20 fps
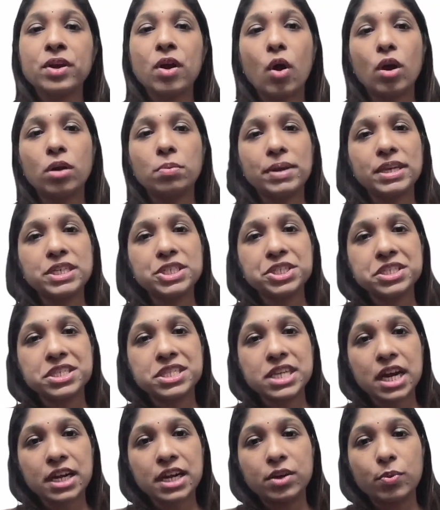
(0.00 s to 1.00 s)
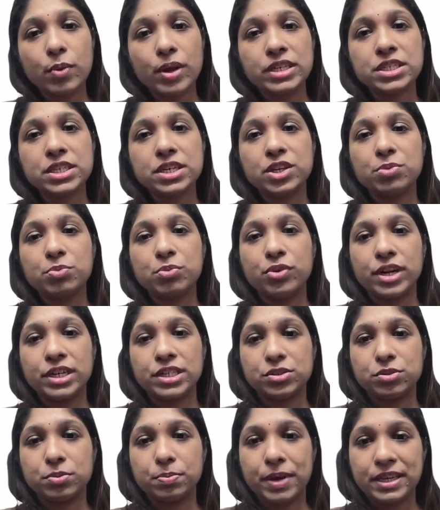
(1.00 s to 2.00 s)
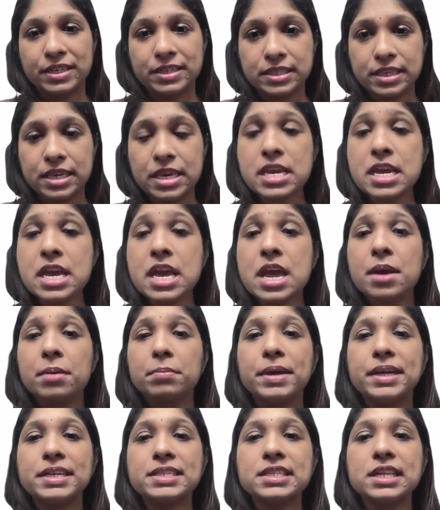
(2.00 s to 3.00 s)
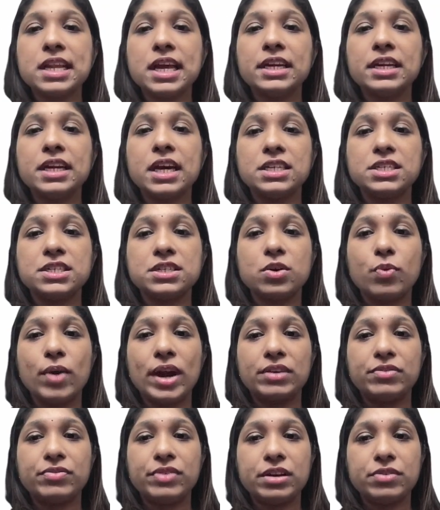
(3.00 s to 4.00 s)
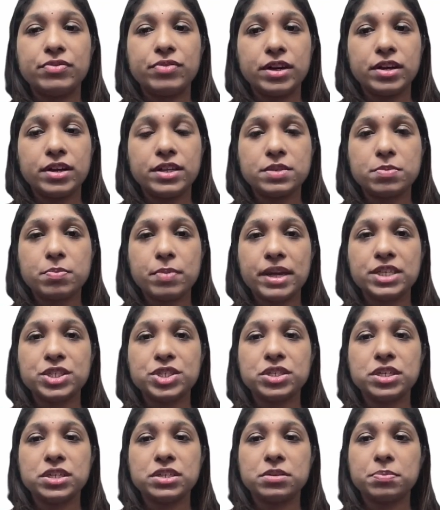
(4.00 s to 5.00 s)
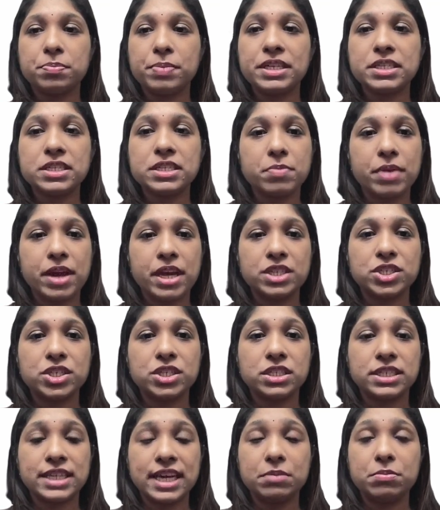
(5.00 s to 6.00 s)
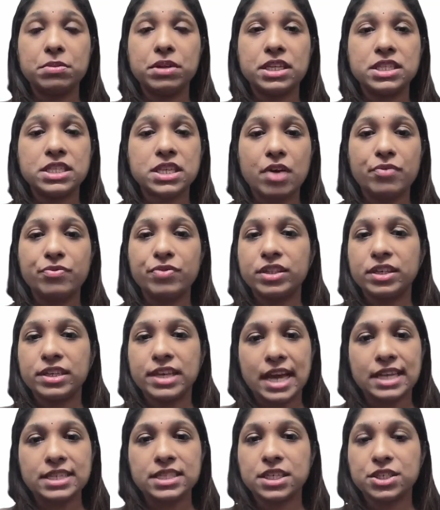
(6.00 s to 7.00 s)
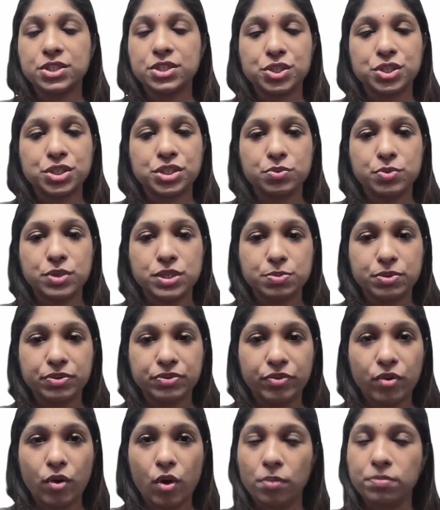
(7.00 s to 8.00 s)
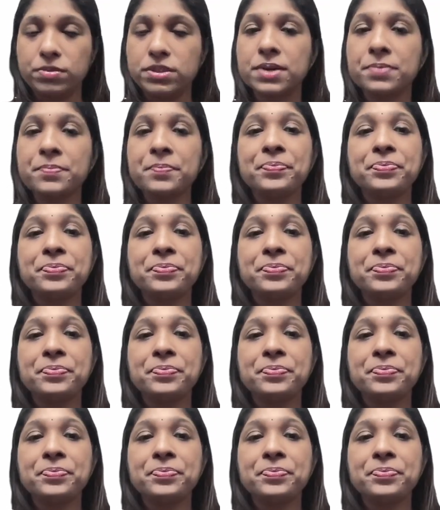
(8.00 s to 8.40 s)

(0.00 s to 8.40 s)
All patients underwent pneumoretinopexy, baseline ultra-wide field fundus imaging and repeat imaging 10 minutes after the gas injection was performed.